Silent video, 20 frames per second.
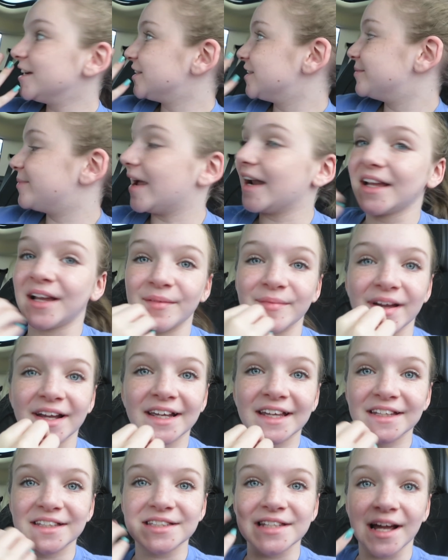she's about to come
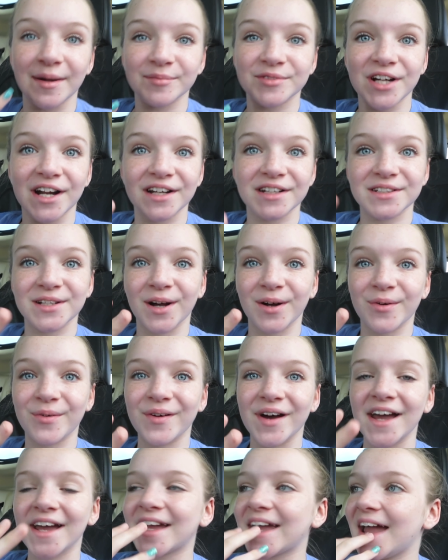back in, so I'm trying to talk
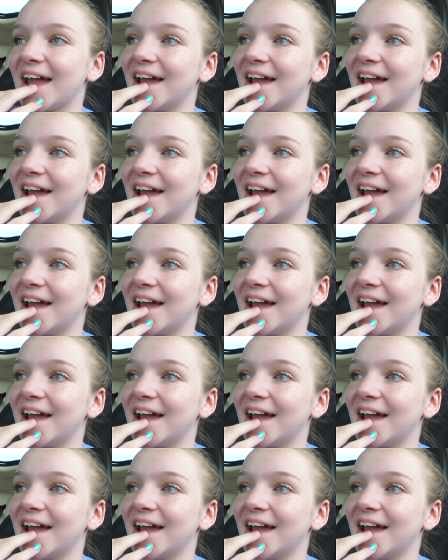quick,